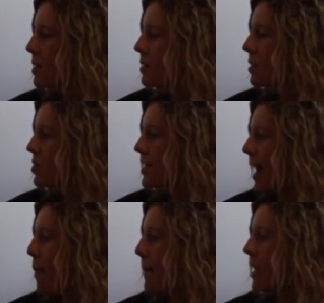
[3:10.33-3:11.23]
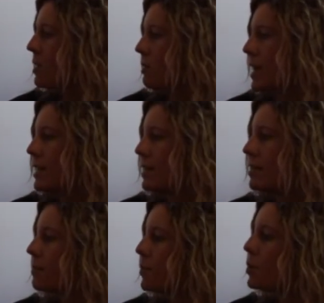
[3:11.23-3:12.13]
such as how many craters
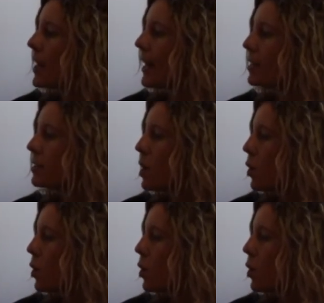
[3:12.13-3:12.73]
the moon has